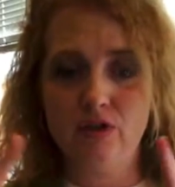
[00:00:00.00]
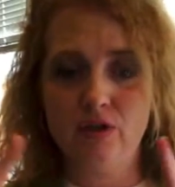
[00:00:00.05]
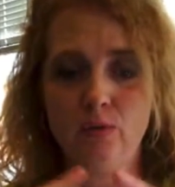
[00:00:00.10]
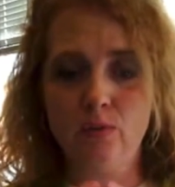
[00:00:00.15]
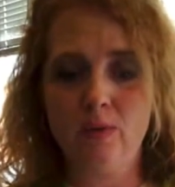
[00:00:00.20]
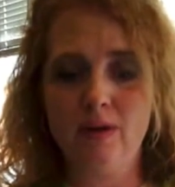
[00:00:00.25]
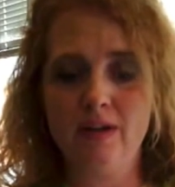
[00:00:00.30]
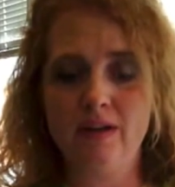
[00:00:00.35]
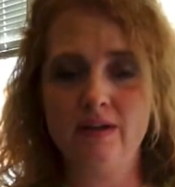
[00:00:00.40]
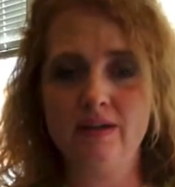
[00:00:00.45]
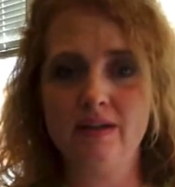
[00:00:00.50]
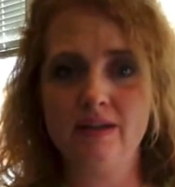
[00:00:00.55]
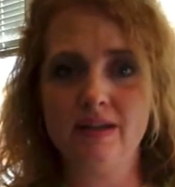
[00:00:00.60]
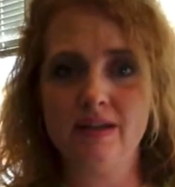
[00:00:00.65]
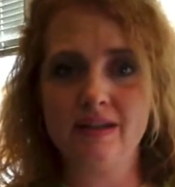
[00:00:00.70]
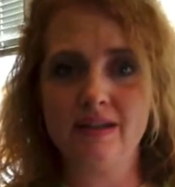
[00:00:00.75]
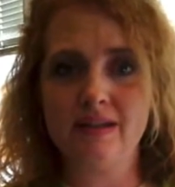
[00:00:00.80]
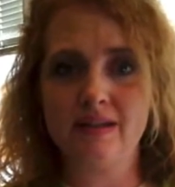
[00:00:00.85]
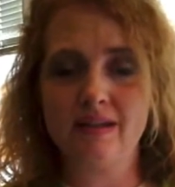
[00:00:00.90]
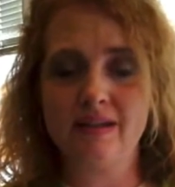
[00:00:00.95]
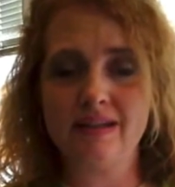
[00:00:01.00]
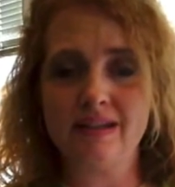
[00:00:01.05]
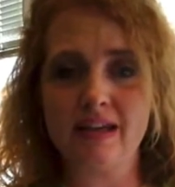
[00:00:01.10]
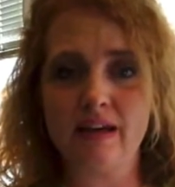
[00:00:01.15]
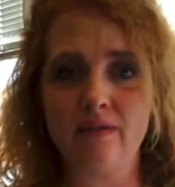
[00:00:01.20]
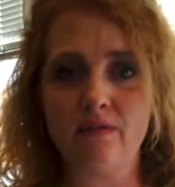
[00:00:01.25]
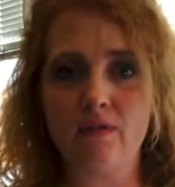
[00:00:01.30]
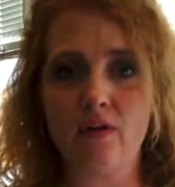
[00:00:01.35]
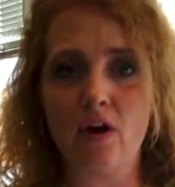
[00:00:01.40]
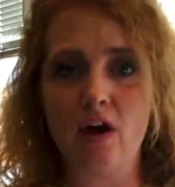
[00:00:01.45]
Two ones. This is the
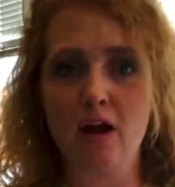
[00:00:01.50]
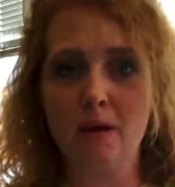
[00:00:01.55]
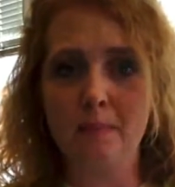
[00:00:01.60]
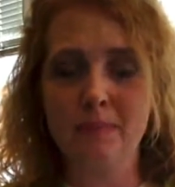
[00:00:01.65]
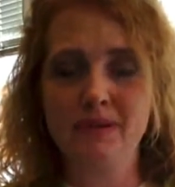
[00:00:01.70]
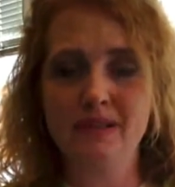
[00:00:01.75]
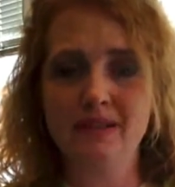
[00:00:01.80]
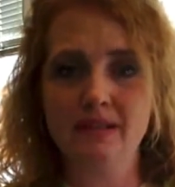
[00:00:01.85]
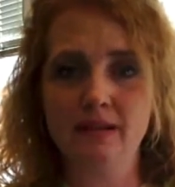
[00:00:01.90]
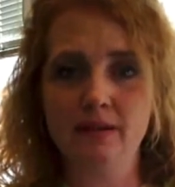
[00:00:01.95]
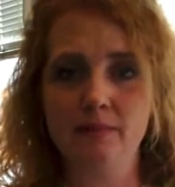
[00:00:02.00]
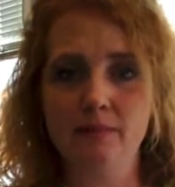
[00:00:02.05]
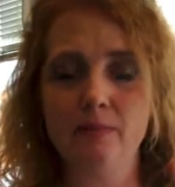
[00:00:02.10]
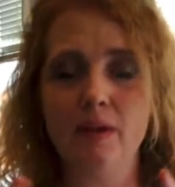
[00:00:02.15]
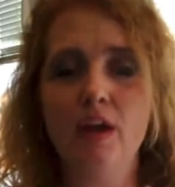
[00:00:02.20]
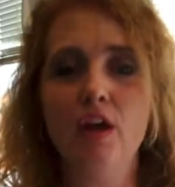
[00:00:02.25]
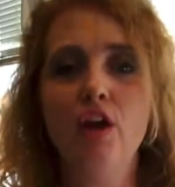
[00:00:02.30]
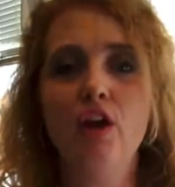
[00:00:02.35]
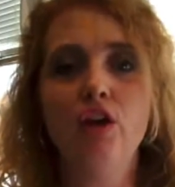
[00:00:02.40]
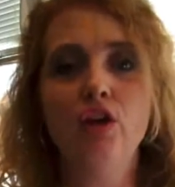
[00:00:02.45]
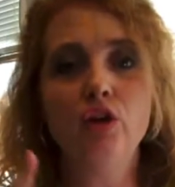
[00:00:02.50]
sign for opposite.